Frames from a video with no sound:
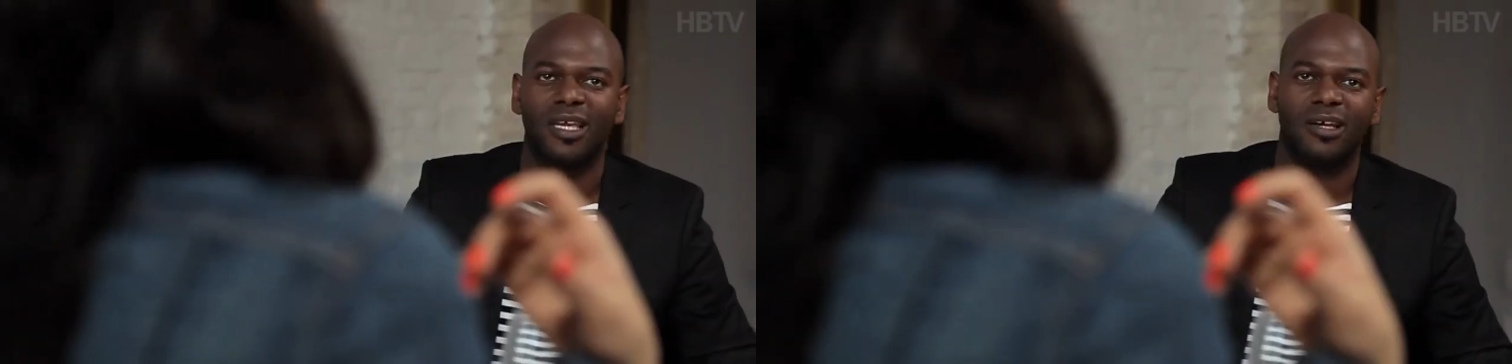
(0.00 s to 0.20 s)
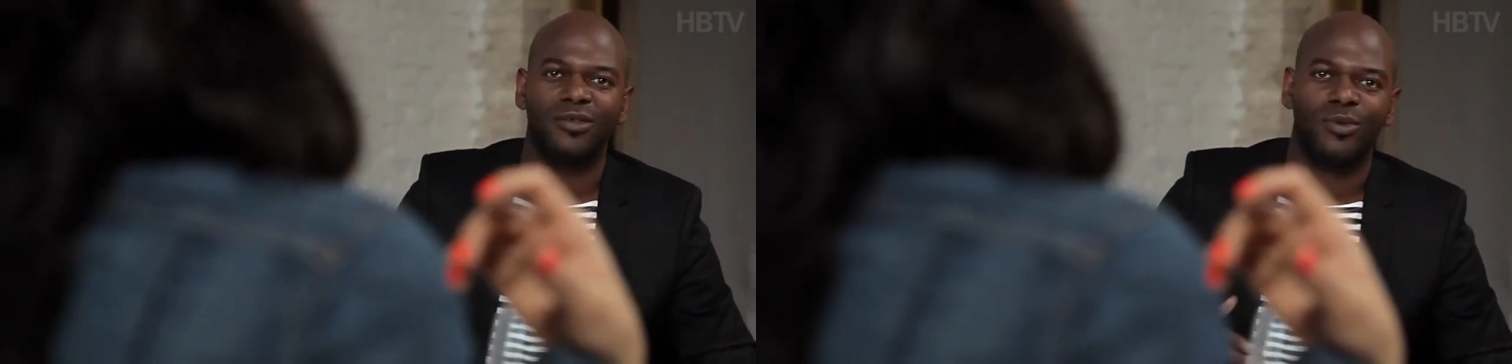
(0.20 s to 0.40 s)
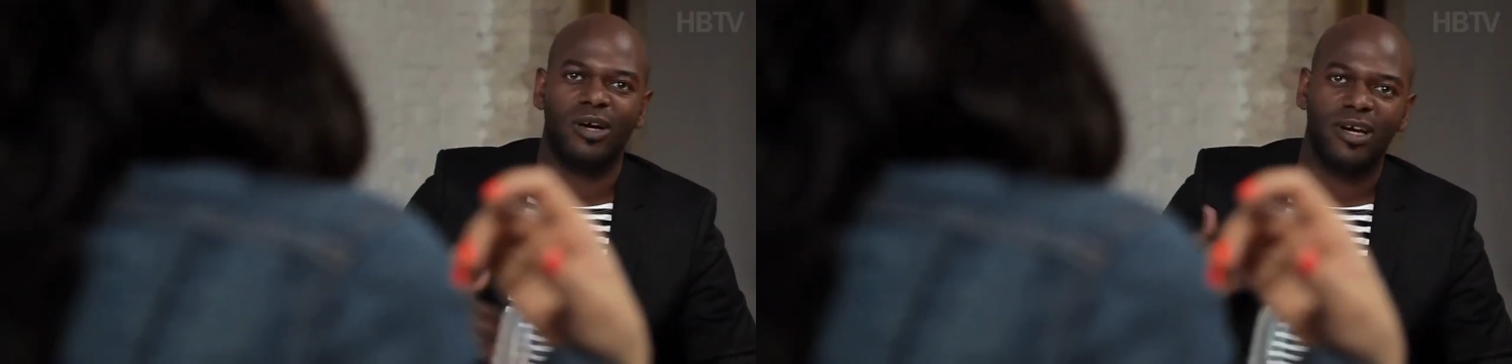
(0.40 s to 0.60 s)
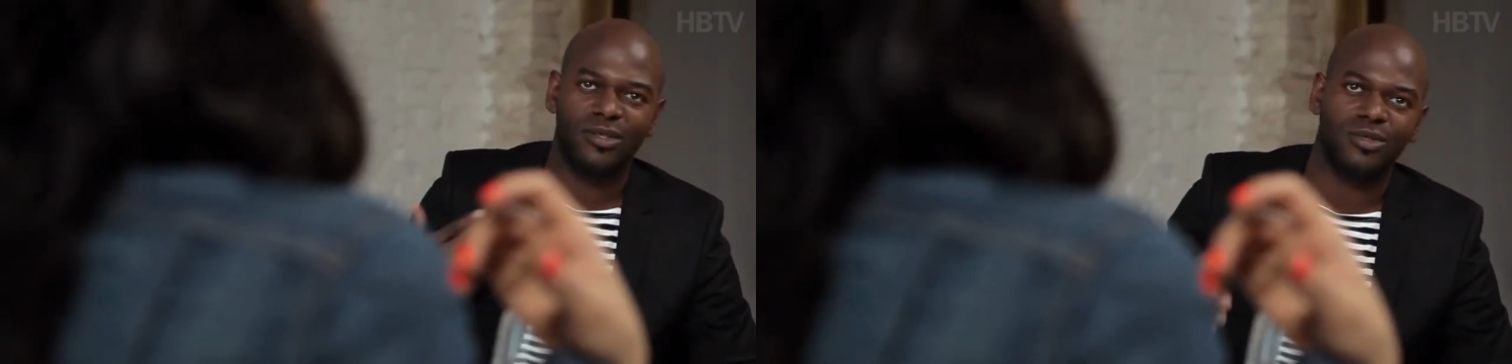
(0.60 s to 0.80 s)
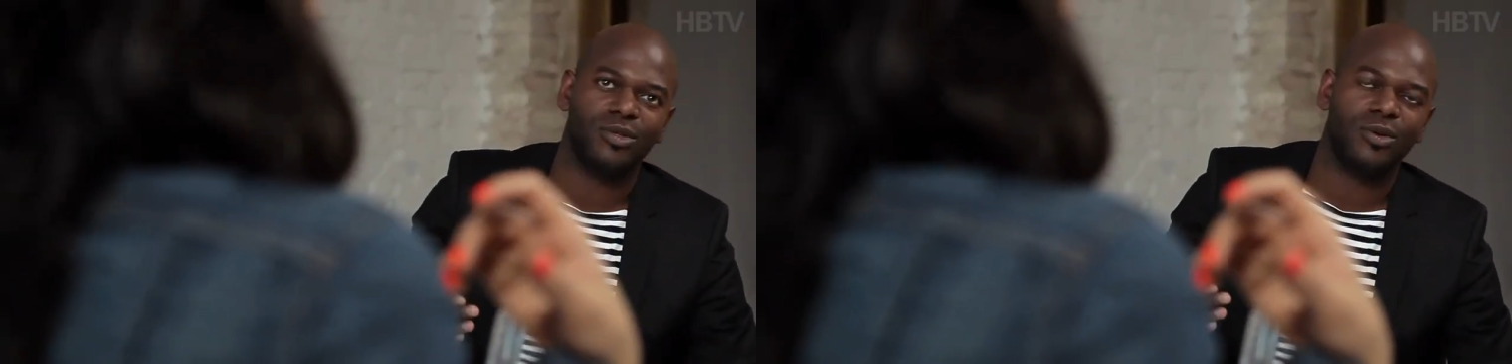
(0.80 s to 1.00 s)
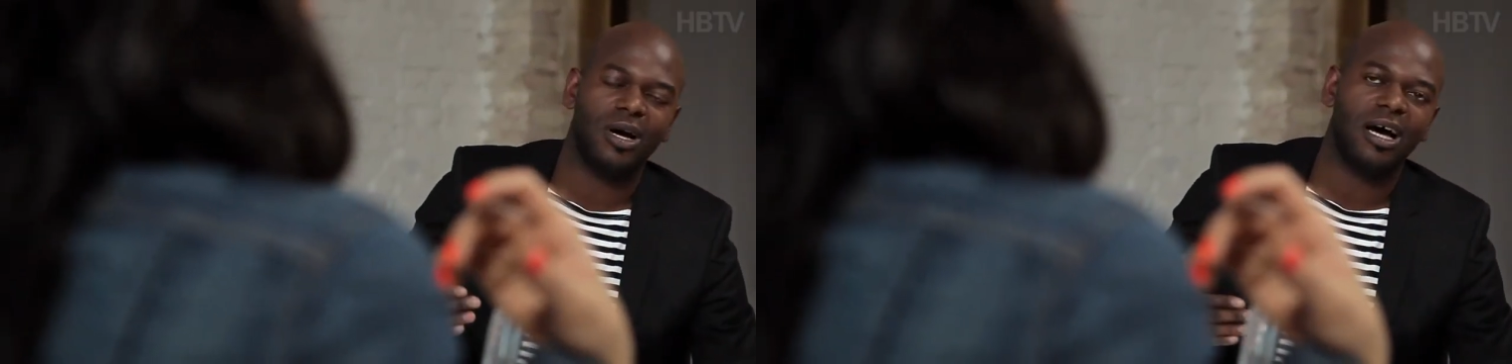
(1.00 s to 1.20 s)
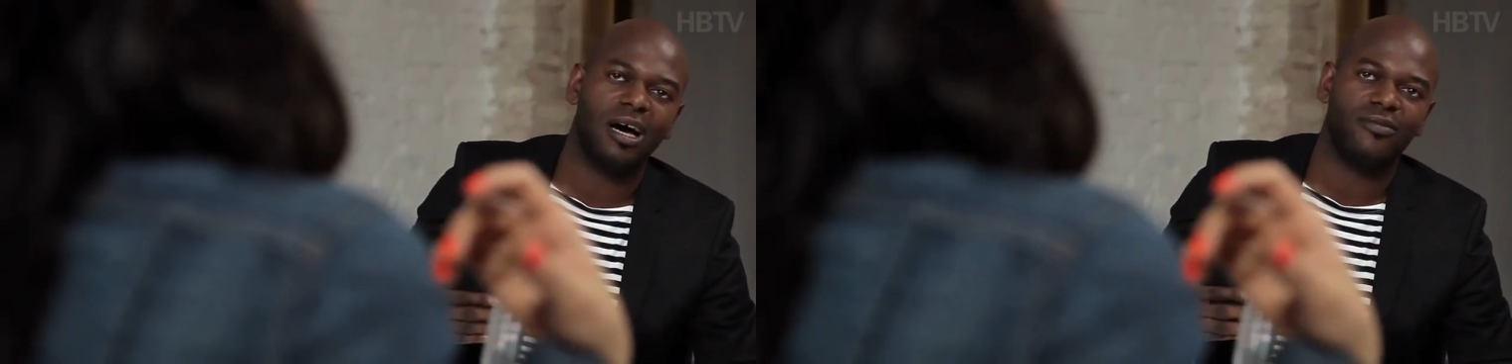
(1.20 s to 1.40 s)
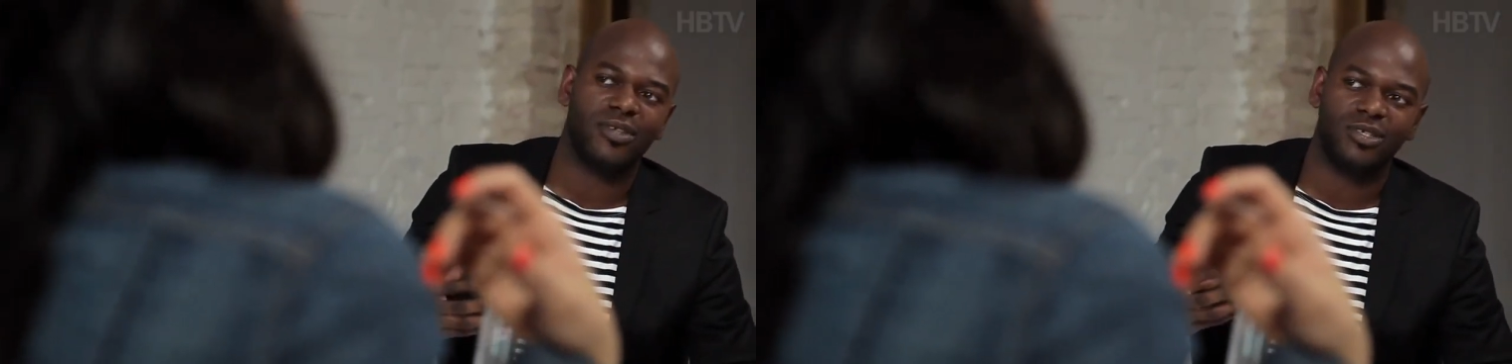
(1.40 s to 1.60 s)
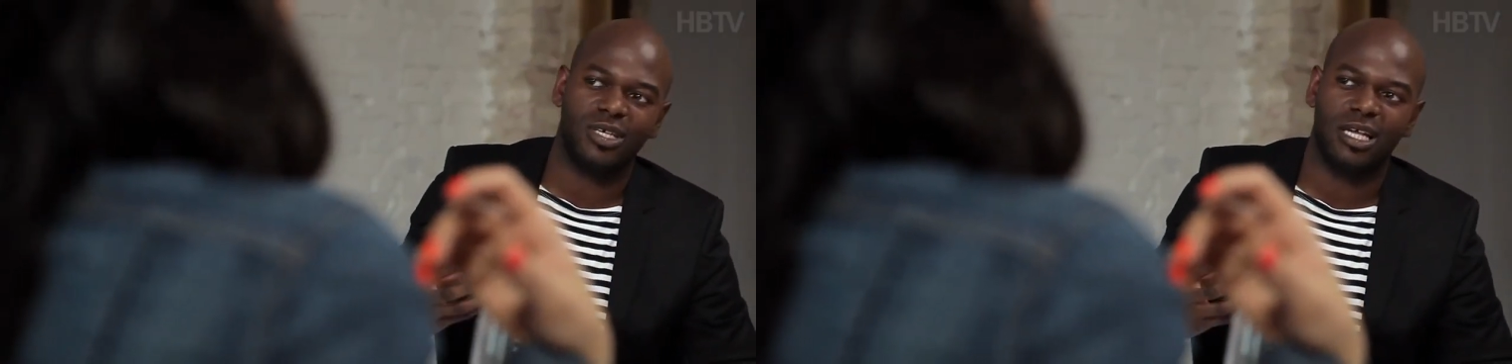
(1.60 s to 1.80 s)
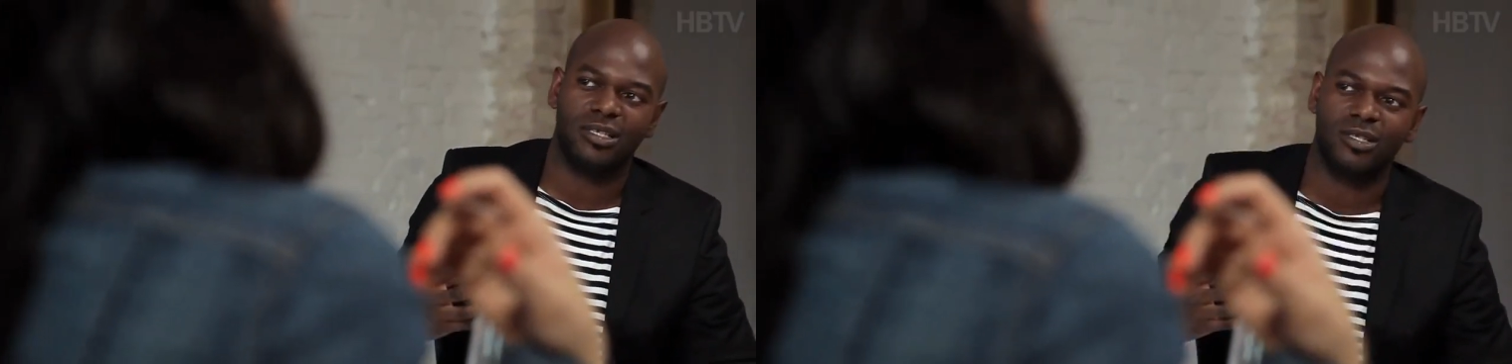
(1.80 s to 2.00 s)
And where I do have the
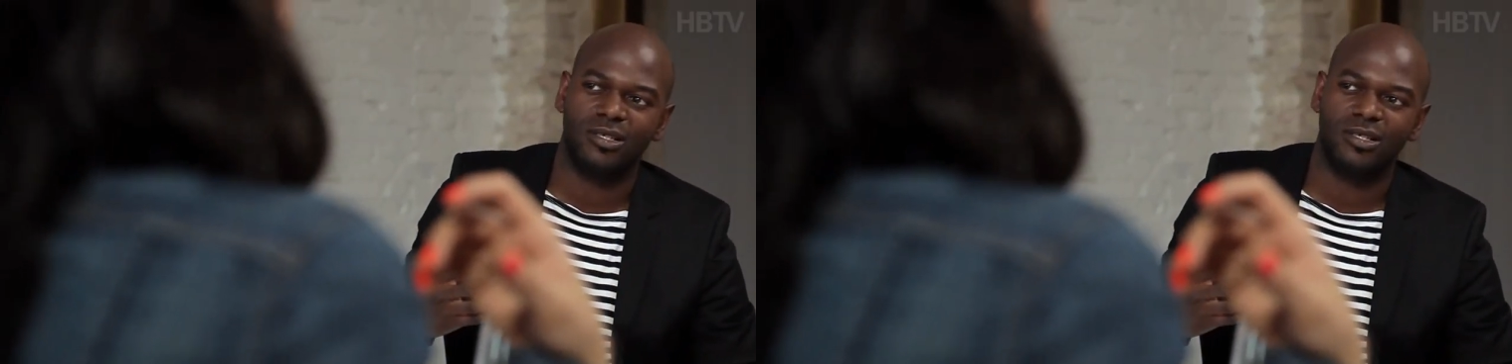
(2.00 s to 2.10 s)
chance